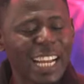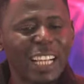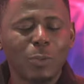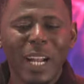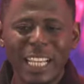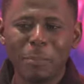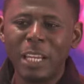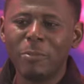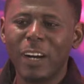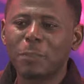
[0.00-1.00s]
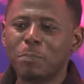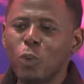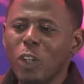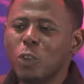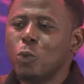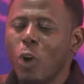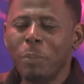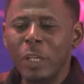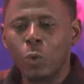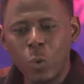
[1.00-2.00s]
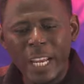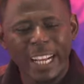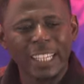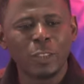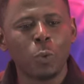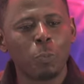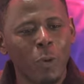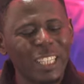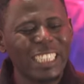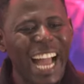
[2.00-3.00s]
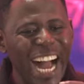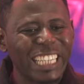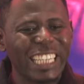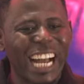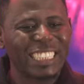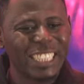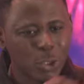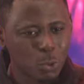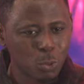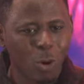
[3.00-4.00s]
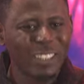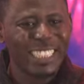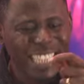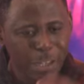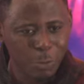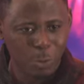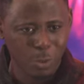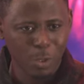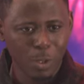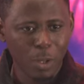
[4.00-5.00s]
And that's why I tell believers not to not be quick to point the hand at issue or the devil.